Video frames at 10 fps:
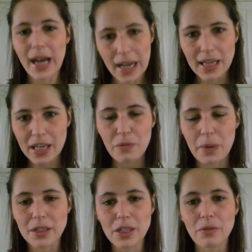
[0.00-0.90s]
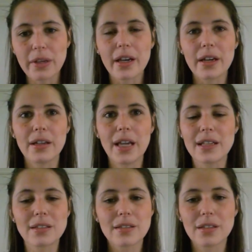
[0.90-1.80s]
highlight of my career.
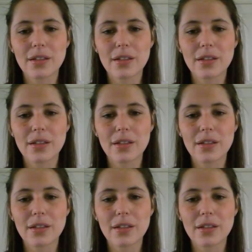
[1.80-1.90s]
It's